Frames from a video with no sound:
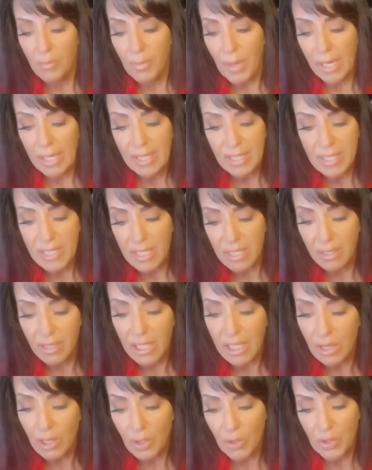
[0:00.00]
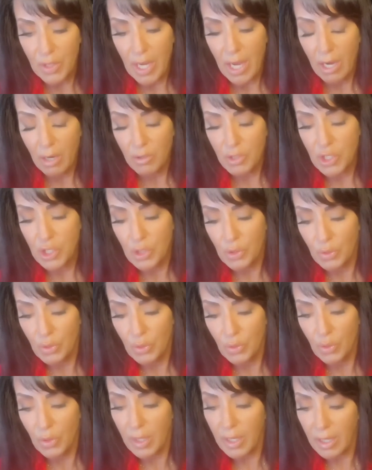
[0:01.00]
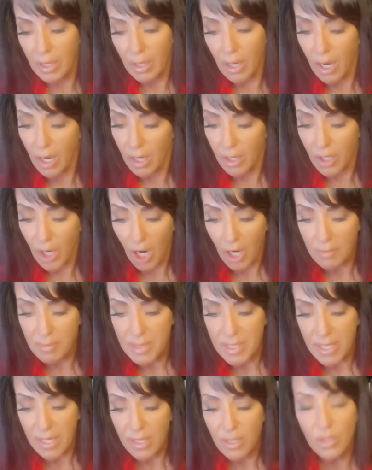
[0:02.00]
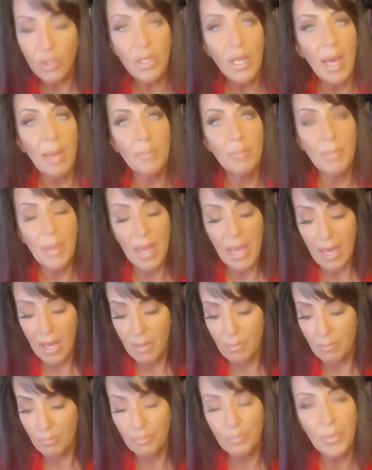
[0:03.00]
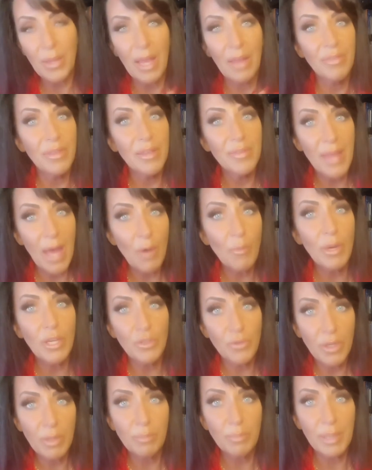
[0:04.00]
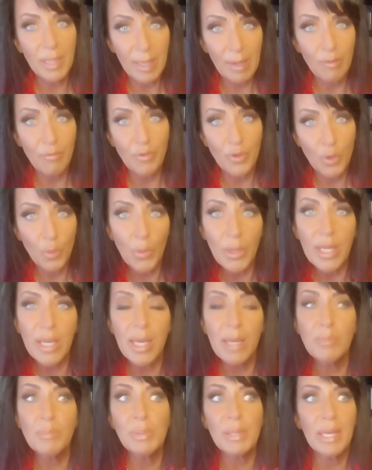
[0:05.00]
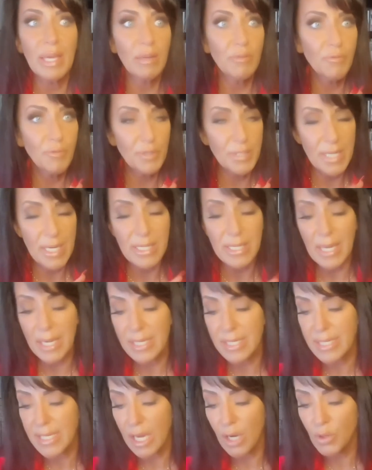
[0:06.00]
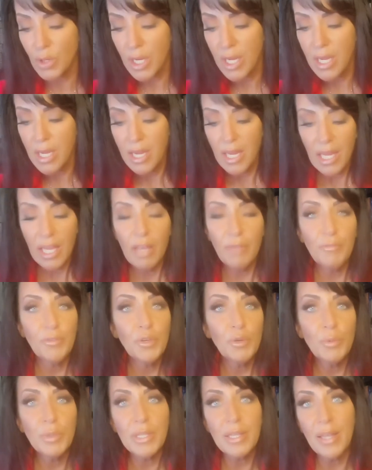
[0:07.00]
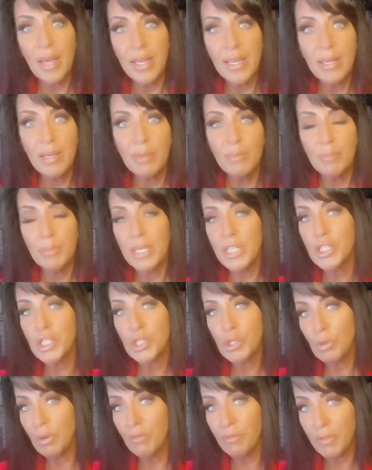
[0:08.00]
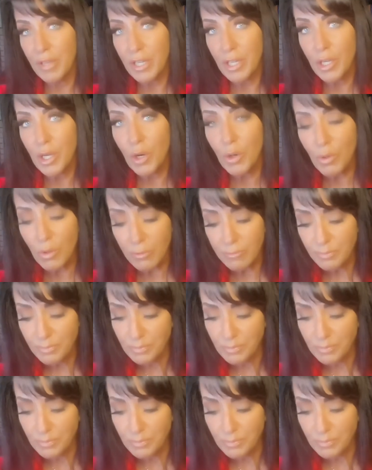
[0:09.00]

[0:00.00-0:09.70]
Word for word: Ideally learn how to carb cycle, and then that way you can plan for the weekend, plan for date nights out. If you would like me to do a video